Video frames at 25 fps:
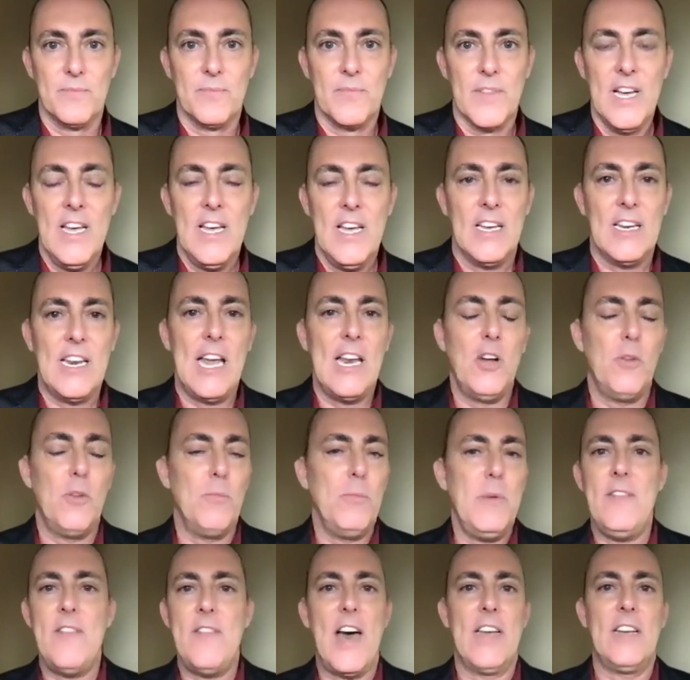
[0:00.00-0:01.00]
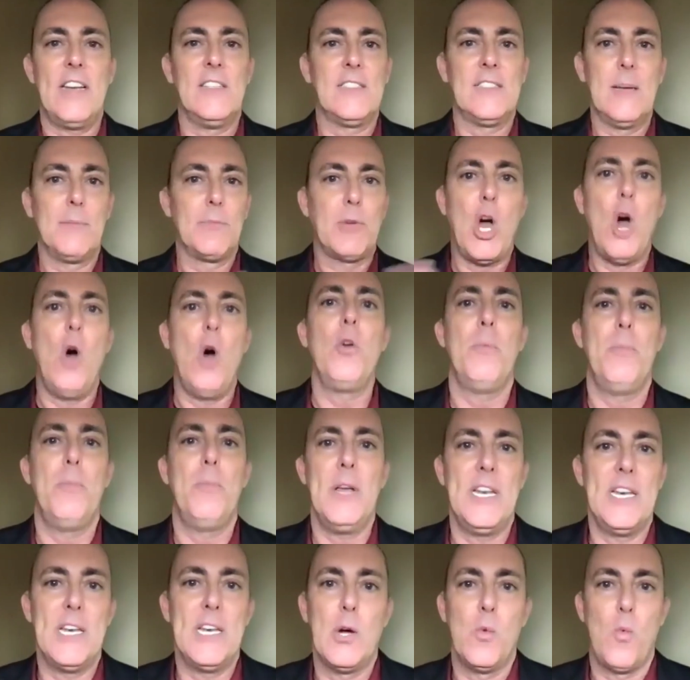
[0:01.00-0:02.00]
And I don't mean that in some
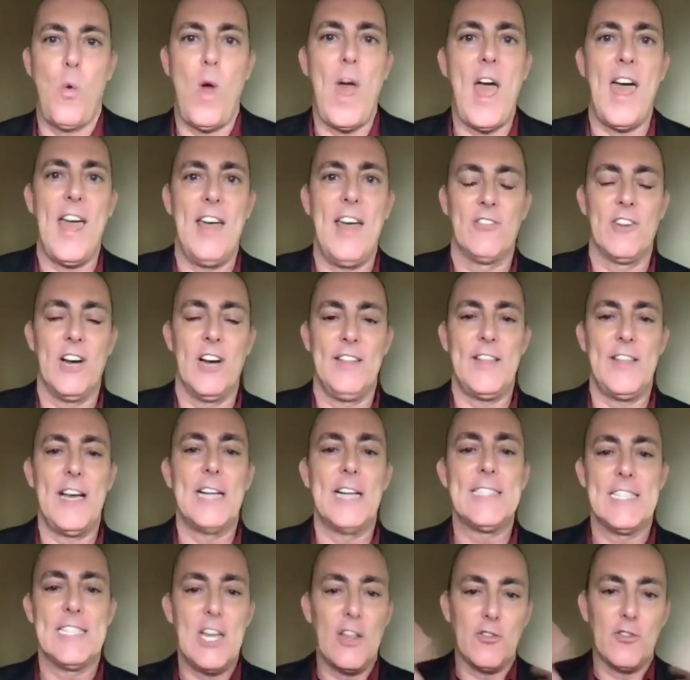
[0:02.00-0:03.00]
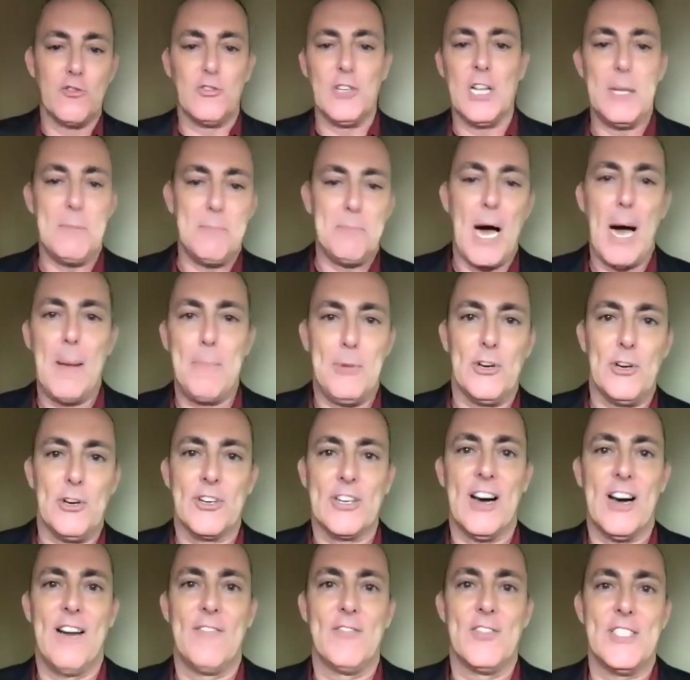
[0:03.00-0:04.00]
codependent way, right? That's another really popular
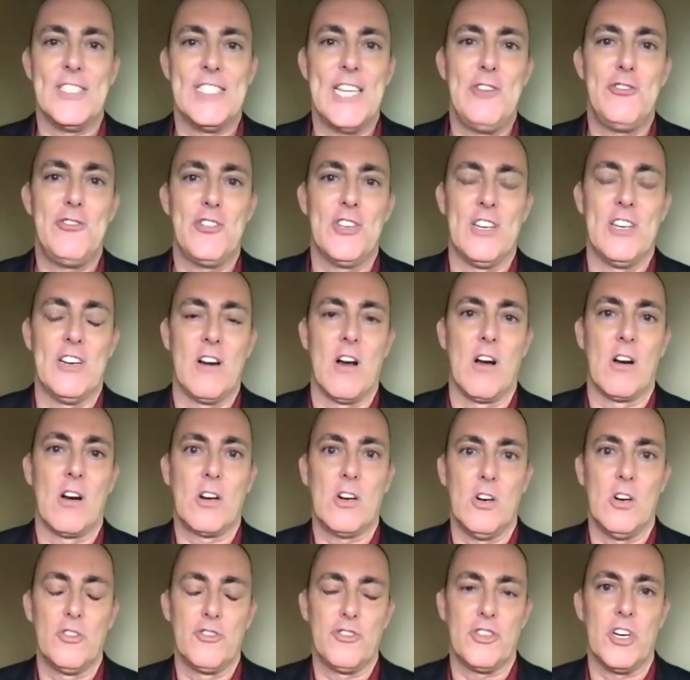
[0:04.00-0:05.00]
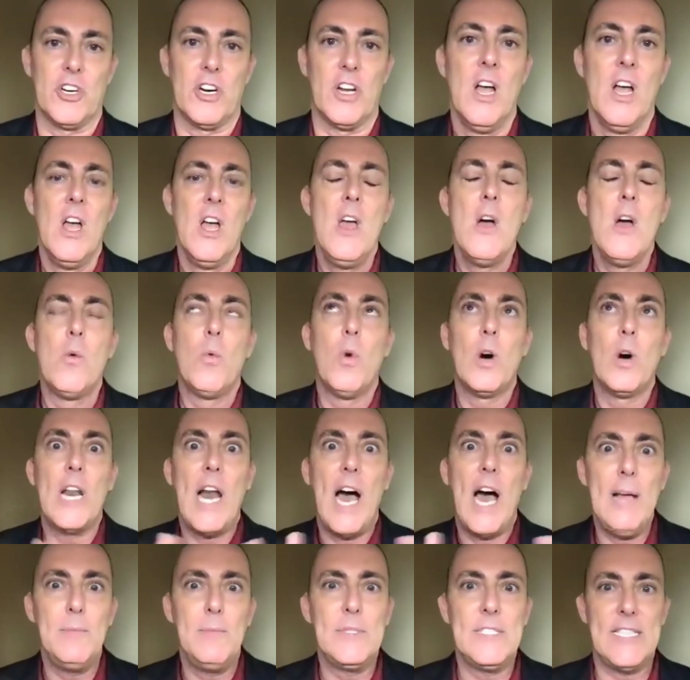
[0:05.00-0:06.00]
conversation in our culture. What
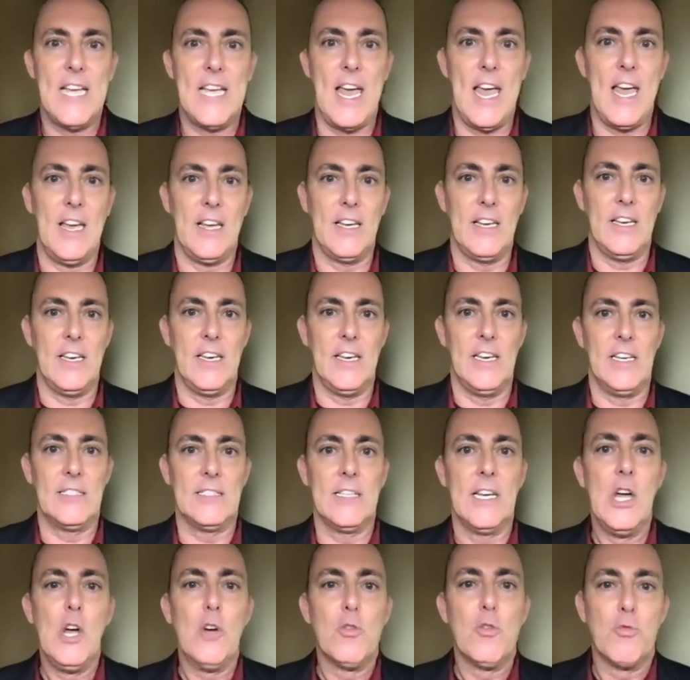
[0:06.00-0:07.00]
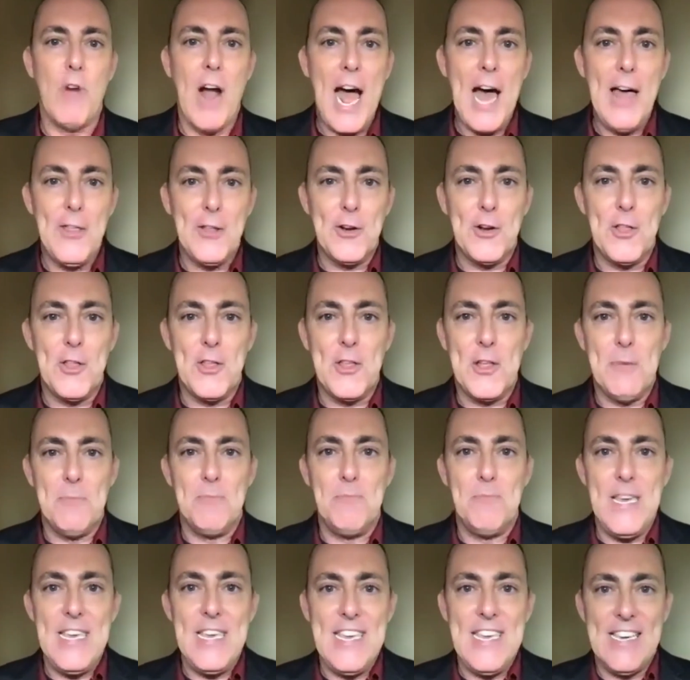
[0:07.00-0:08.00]
I'm saying is, rather than
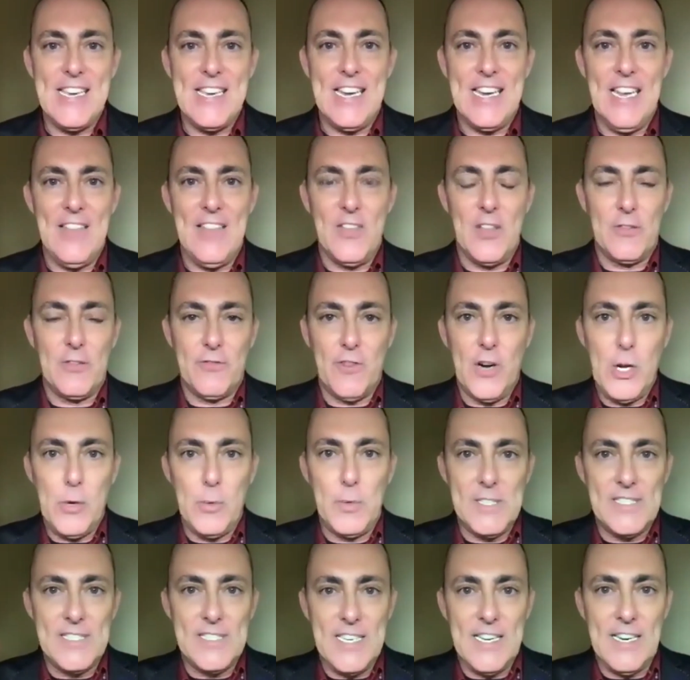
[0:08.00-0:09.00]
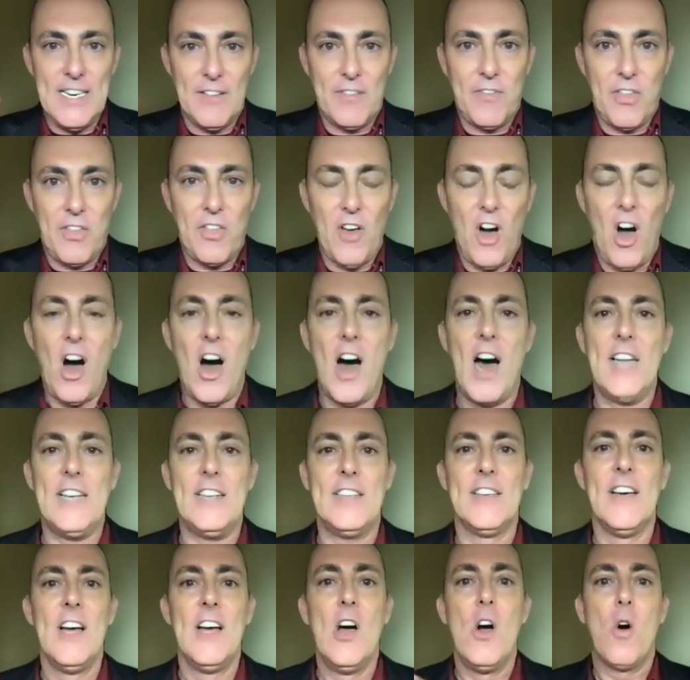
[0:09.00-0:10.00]
being in the frequency of
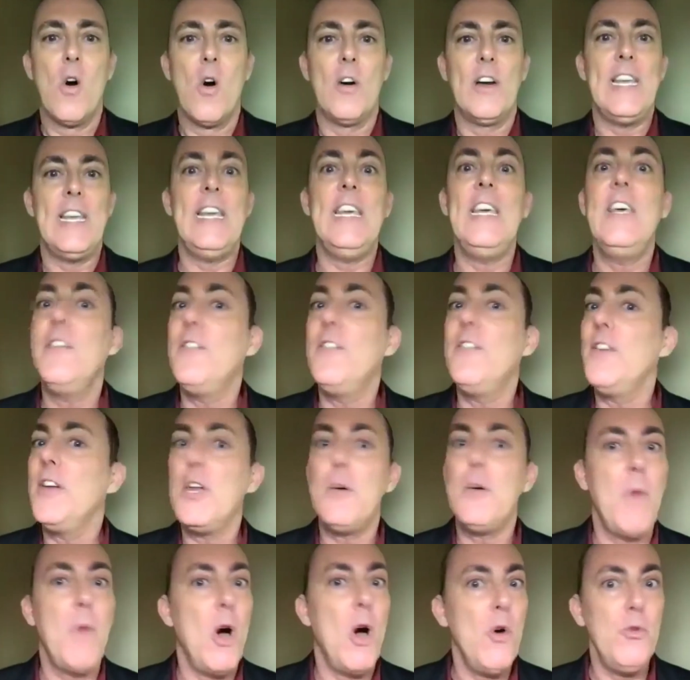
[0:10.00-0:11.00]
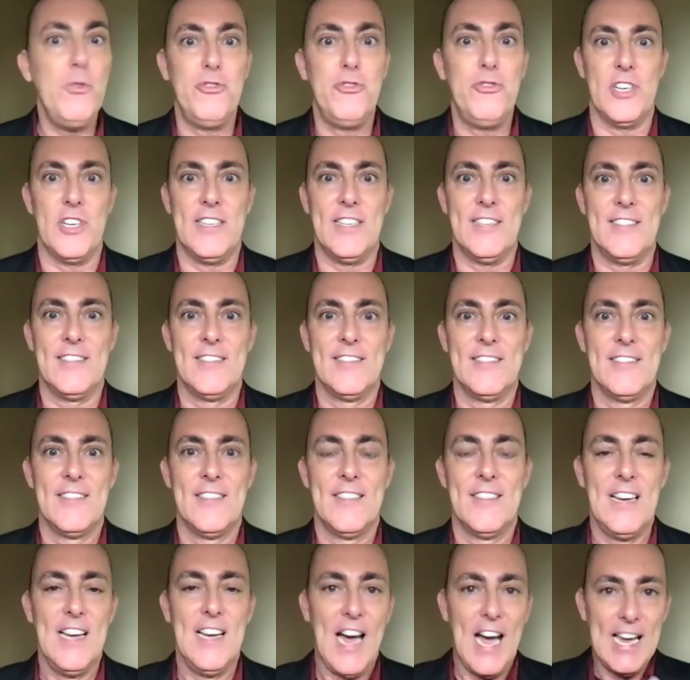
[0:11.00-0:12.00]
thought or even emotion,
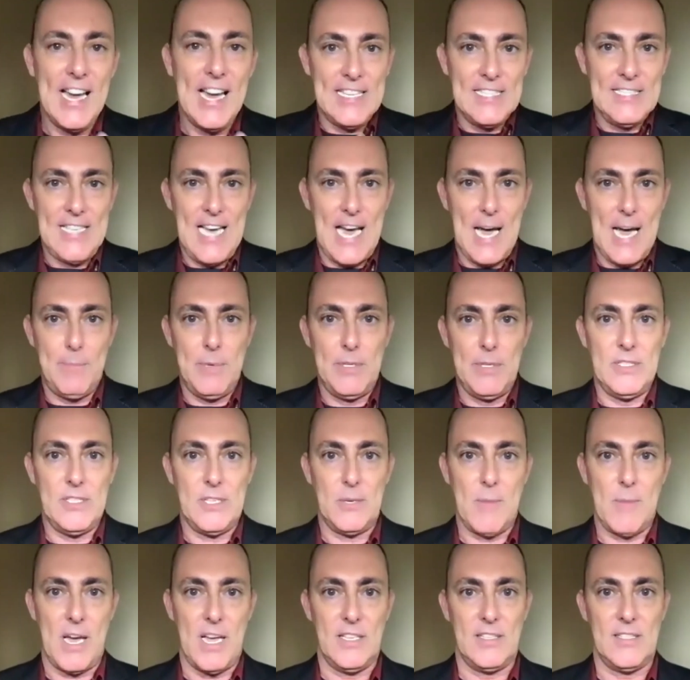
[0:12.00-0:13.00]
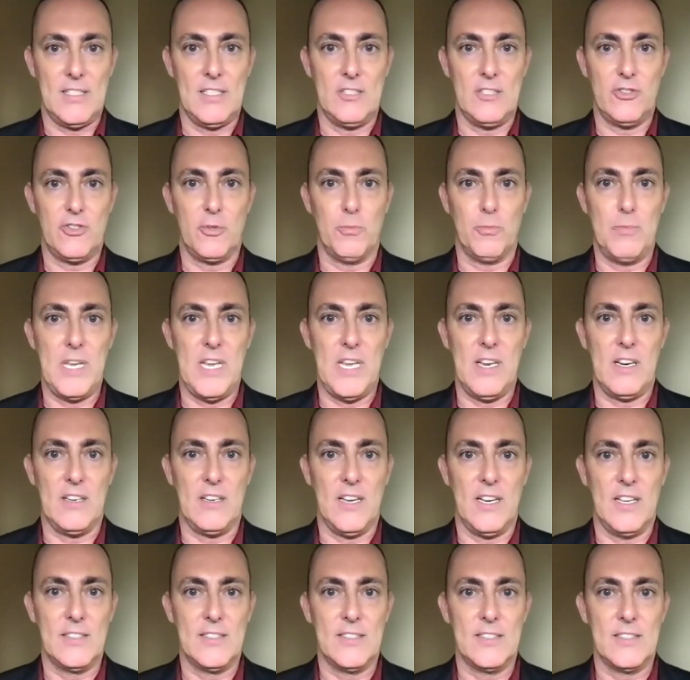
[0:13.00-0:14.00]
I can tap into my essential
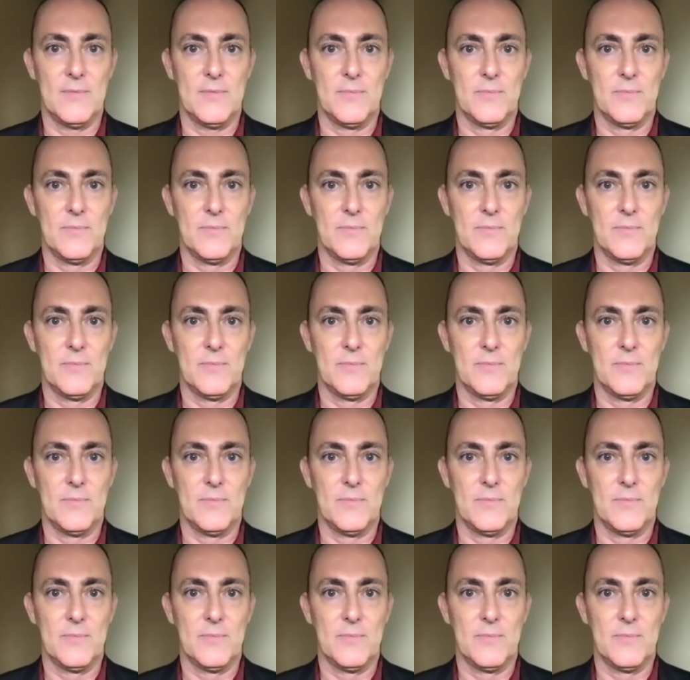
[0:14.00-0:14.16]
beingness.